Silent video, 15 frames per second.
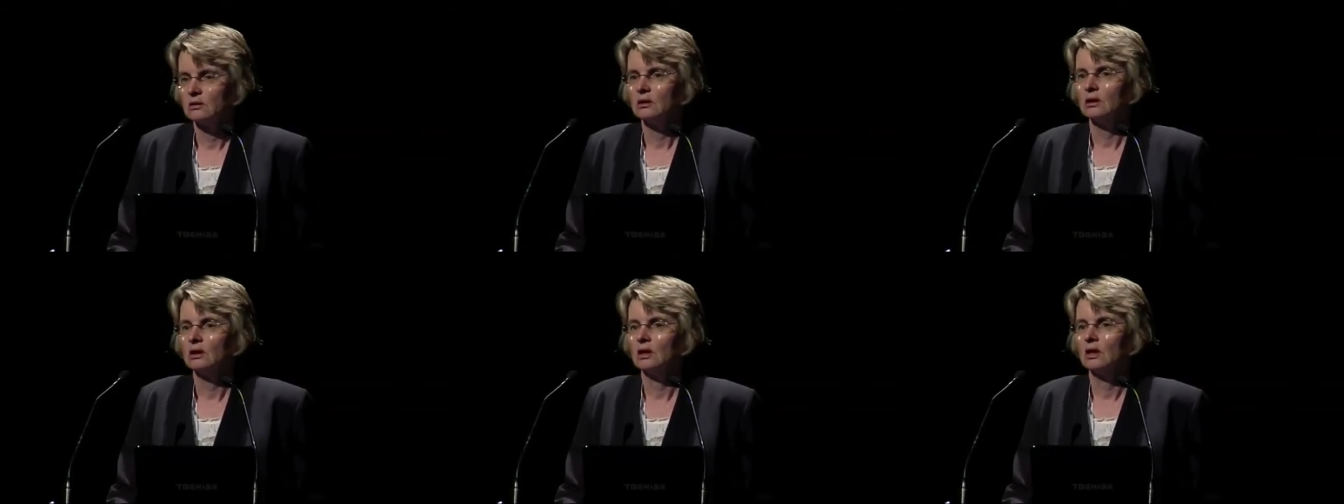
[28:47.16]

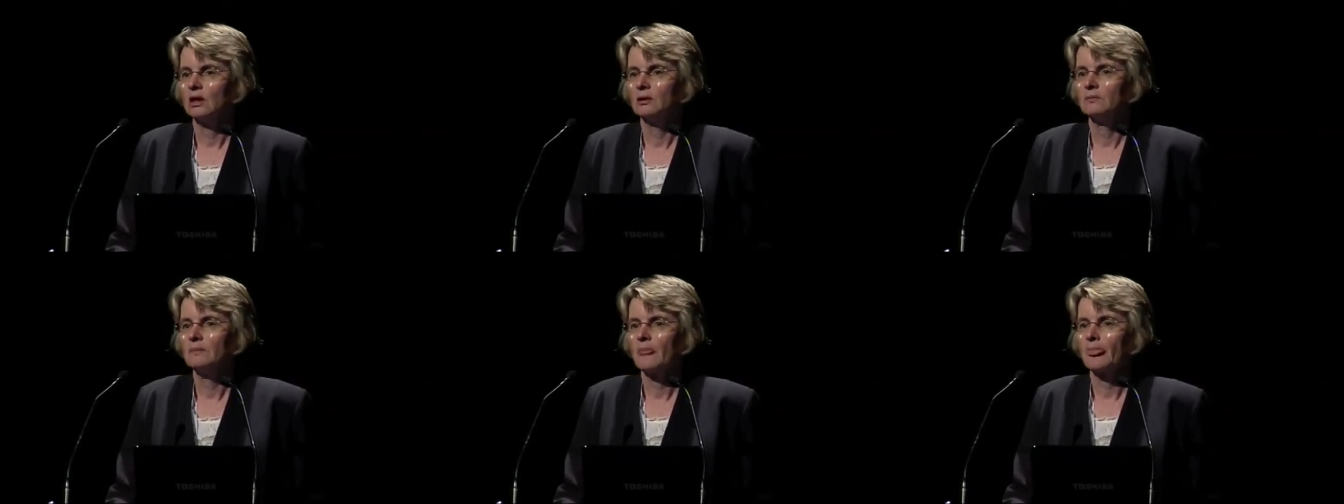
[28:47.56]

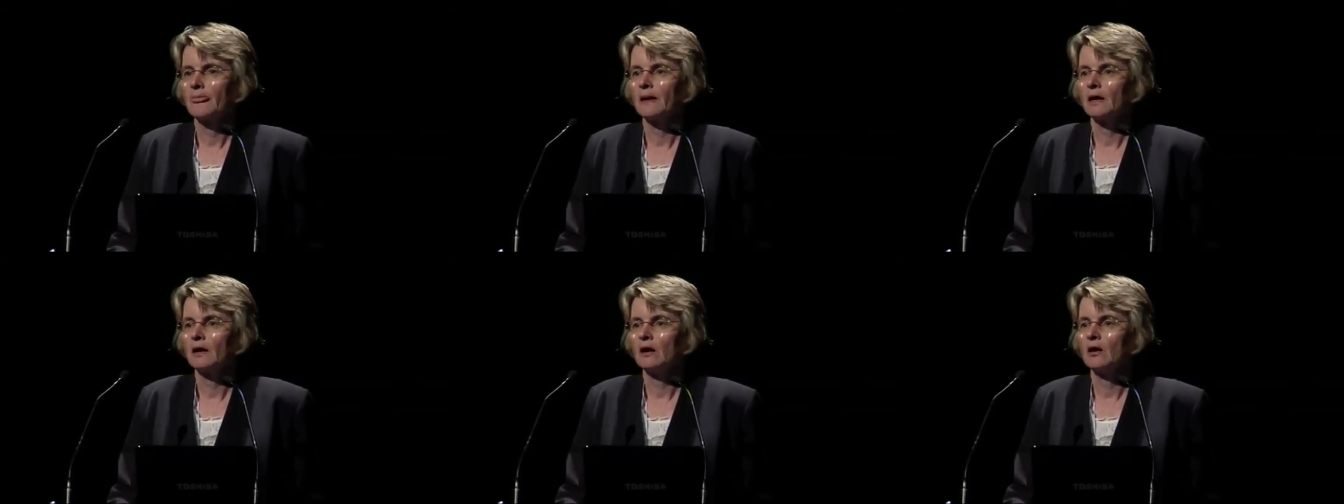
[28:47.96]
um,
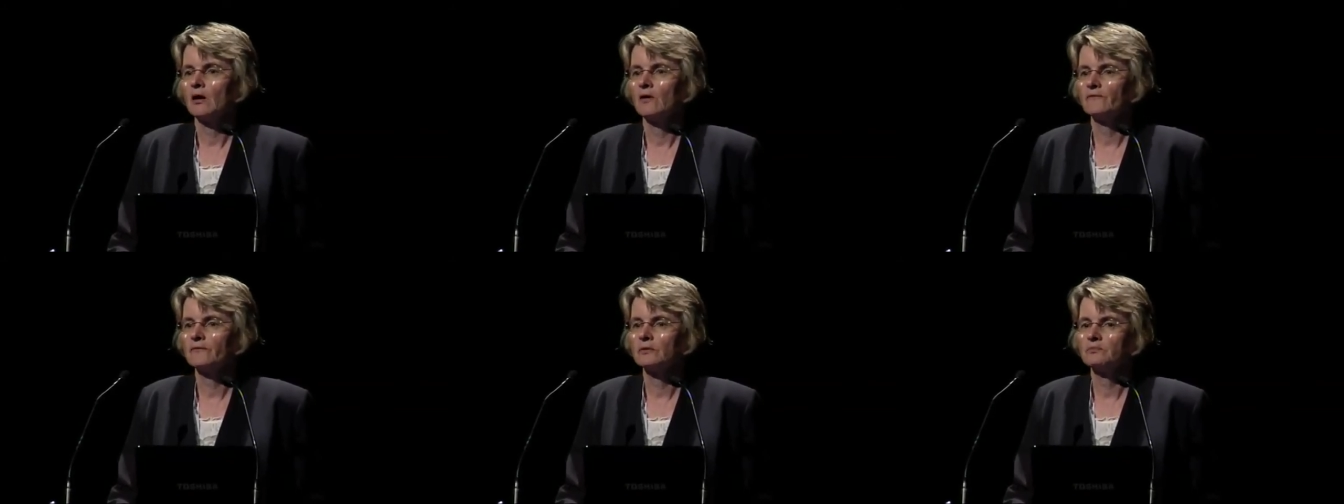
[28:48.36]

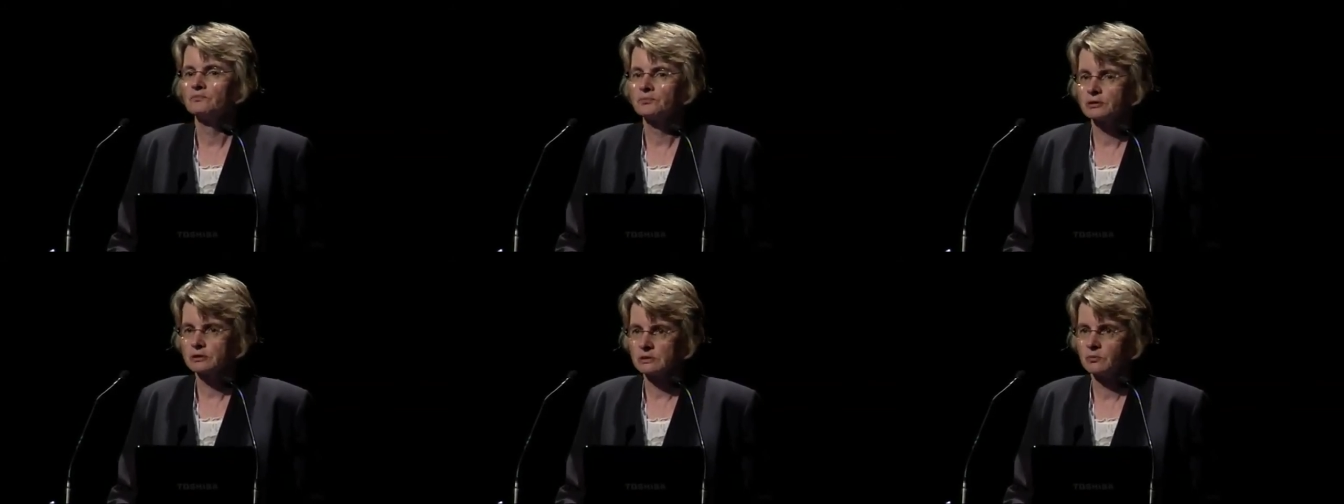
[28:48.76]
of
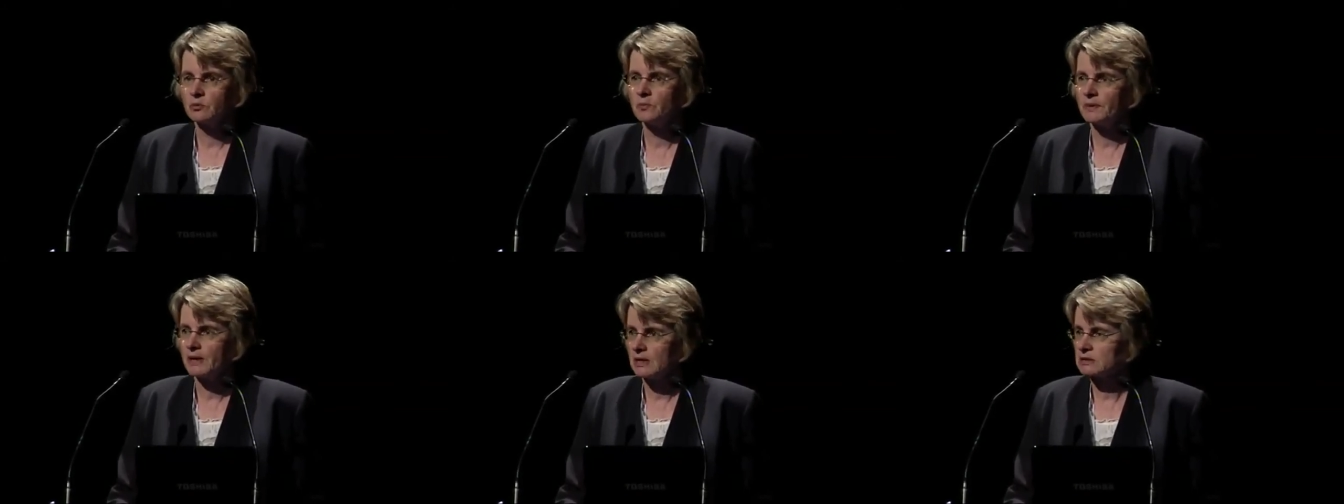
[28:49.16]

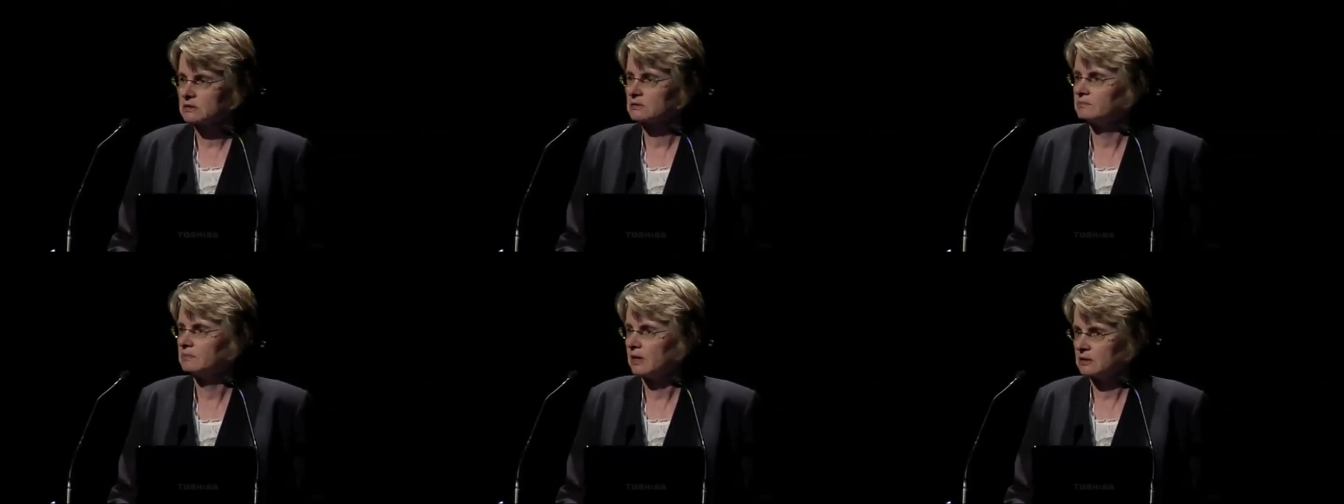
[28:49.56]

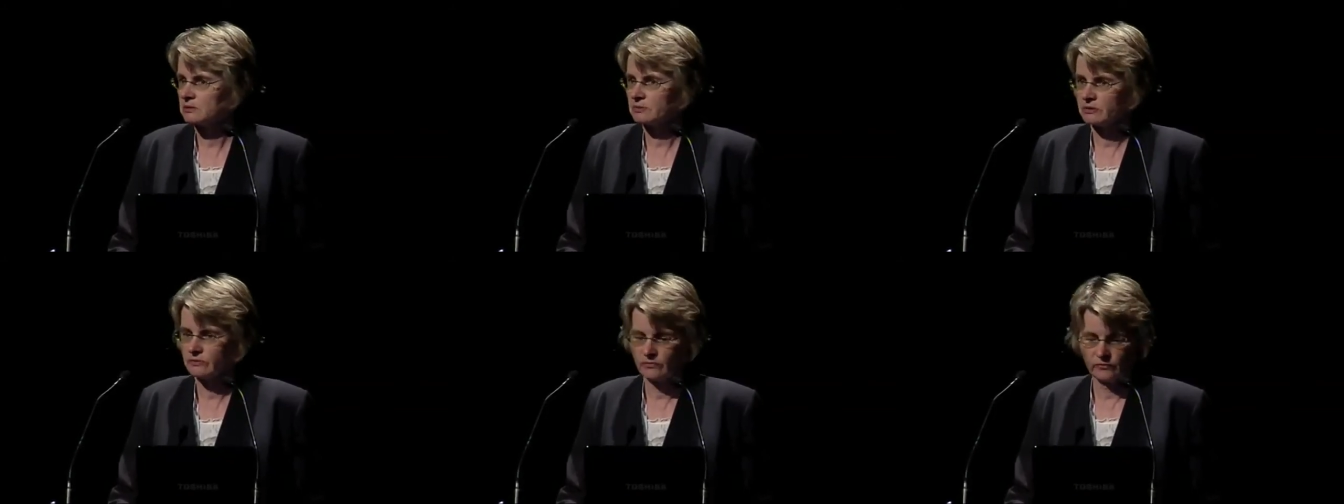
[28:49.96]
principle-based
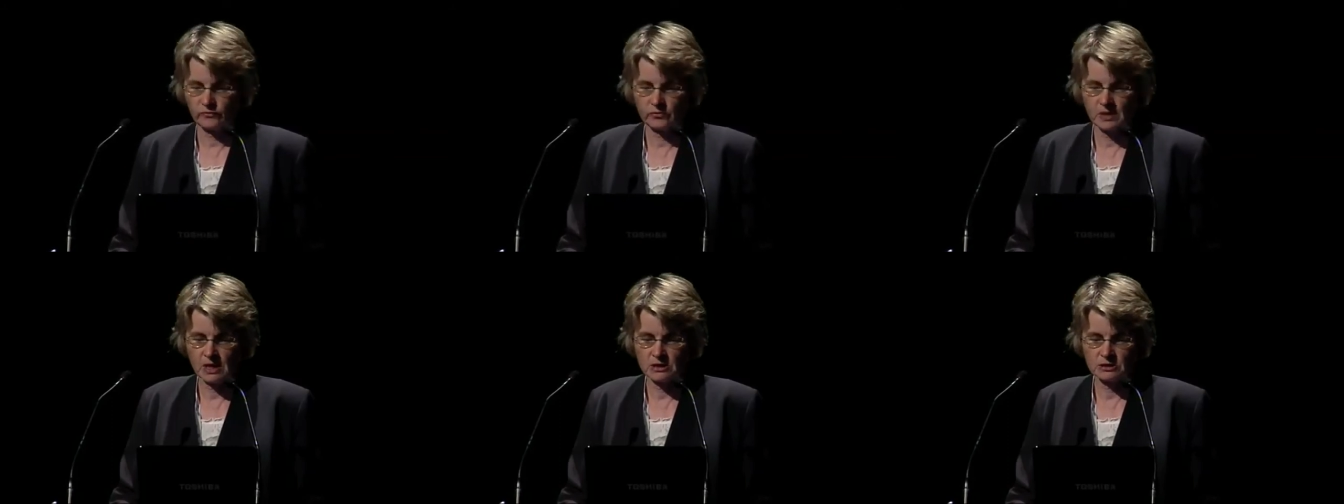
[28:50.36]
management of
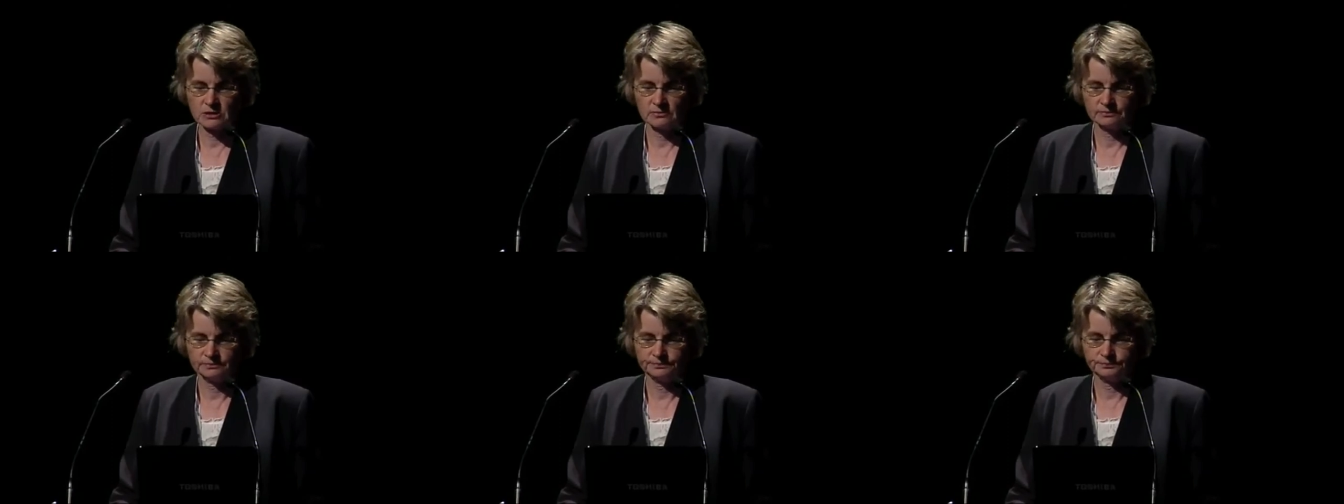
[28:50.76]
information.